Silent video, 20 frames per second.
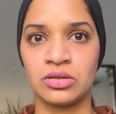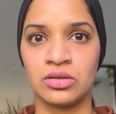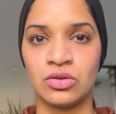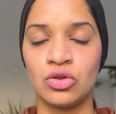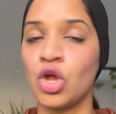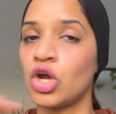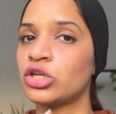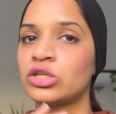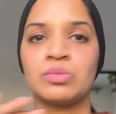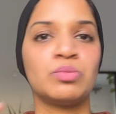
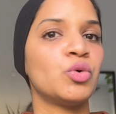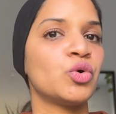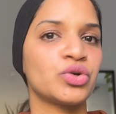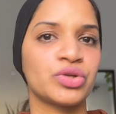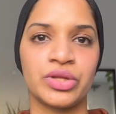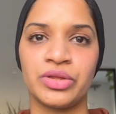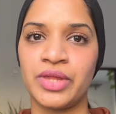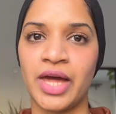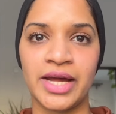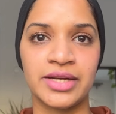Not more
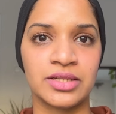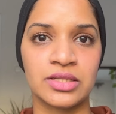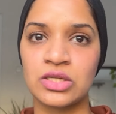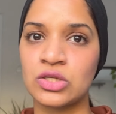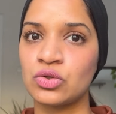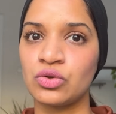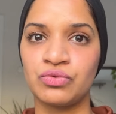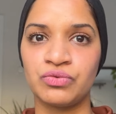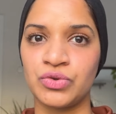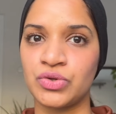than that is
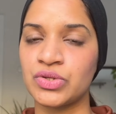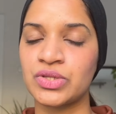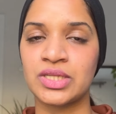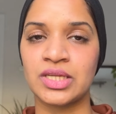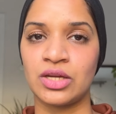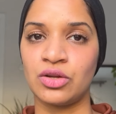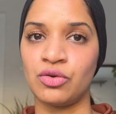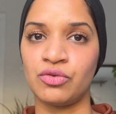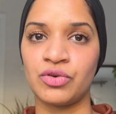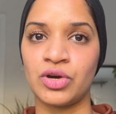good for
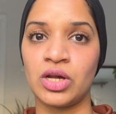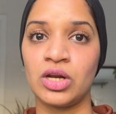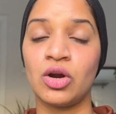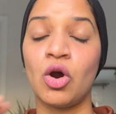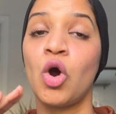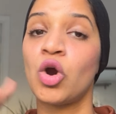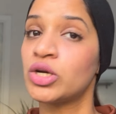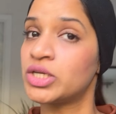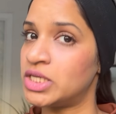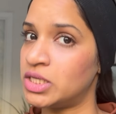skin of color
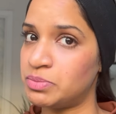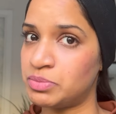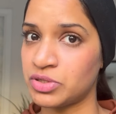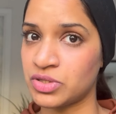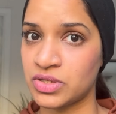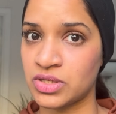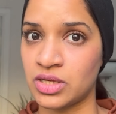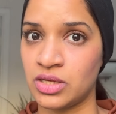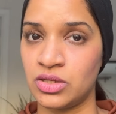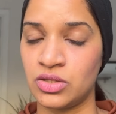or deeper
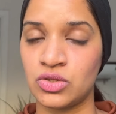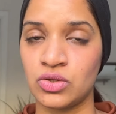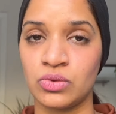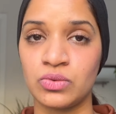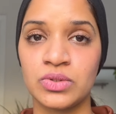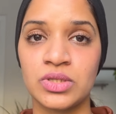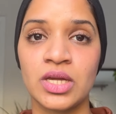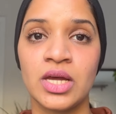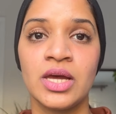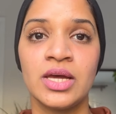skin
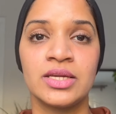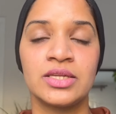tones.